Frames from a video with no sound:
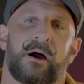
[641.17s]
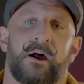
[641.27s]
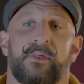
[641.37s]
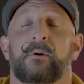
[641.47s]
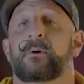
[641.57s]

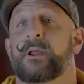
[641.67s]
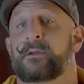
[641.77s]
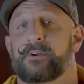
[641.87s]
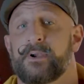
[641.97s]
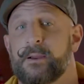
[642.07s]
There, we're going to
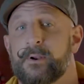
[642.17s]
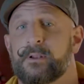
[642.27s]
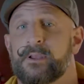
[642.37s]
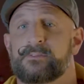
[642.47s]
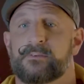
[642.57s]
have your name on a
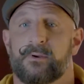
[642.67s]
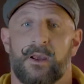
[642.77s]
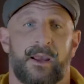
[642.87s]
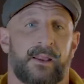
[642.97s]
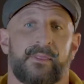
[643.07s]
list,
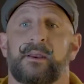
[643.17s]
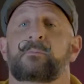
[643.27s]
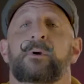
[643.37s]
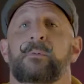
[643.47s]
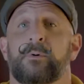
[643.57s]
and then
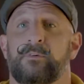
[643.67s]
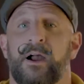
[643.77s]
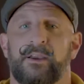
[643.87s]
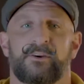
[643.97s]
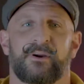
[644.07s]
we'll
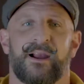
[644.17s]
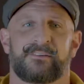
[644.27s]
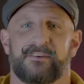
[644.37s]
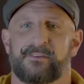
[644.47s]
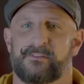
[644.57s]
provide your
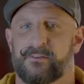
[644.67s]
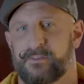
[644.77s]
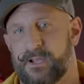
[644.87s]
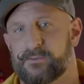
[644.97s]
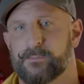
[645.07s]
access to
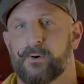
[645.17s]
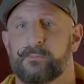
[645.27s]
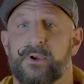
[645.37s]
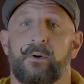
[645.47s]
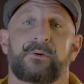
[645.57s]
the expo.
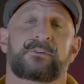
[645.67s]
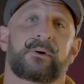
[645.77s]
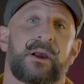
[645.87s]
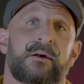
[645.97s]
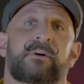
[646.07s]
Now, we
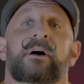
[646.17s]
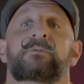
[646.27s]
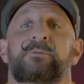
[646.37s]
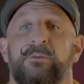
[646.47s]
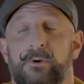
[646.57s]
still have a
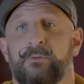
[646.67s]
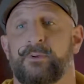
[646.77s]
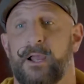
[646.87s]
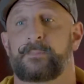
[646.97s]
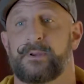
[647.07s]
few
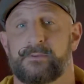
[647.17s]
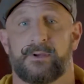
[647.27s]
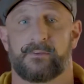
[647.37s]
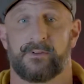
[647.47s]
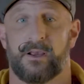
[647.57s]
VIP
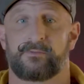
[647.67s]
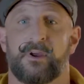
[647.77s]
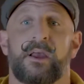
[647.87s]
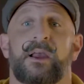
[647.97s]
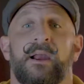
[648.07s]
tickets left,
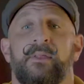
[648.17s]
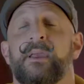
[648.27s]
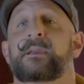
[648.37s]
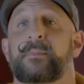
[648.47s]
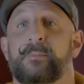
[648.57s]
and
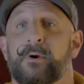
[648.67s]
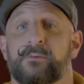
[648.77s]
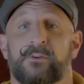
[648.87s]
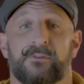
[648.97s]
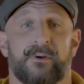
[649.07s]
they can be
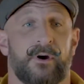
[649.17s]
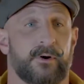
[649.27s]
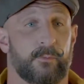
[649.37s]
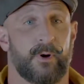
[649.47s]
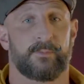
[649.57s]
purchased on
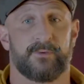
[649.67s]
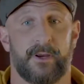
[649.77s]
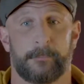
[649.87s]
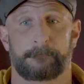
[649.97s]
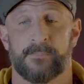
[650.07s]
our
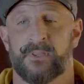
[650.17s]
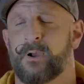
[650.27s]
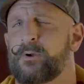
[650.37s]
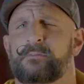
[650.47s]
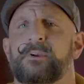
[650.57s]
website.
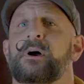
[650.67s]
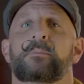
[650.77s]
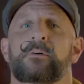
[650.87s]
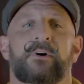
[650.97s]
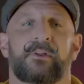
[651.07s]
Now, we have a
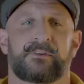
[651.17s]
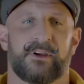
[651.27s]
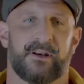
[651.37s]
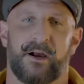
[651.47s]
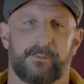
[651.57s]
number of other
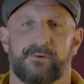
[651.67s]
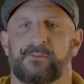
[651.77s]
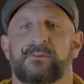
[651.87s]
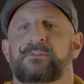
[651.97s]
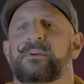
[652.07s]
ticket options.
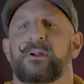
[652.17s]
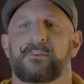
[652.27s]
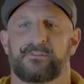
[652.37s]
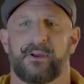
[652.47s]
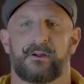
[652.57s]
They're still on
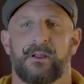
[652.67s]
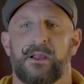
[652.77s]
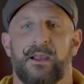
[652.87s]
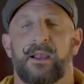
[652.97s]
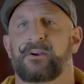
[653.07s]
sale,
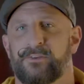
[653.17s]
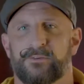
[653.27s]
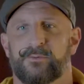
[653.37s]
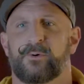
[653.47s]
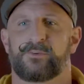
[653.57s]
and also,
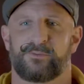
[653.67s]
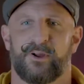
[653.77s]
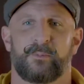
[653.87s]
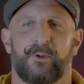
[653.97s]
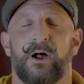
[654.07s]
of course,
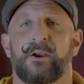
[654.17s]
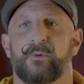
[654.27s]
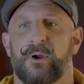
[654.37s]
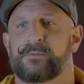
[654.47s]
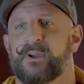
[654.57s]
available on our
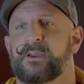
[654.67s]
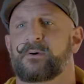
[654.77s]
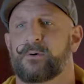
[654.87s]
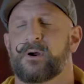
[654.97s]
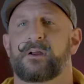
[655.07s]
website
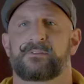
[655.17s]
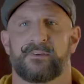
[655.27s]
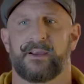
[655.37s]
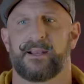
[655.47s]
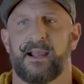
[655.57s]
or on
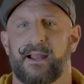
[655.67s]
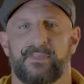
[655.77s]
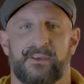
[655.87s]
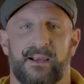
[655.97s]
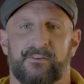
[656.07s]
site at
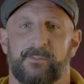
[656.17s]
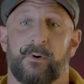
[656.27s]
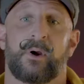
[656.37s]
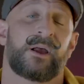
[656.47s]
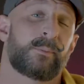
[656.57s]
the expo.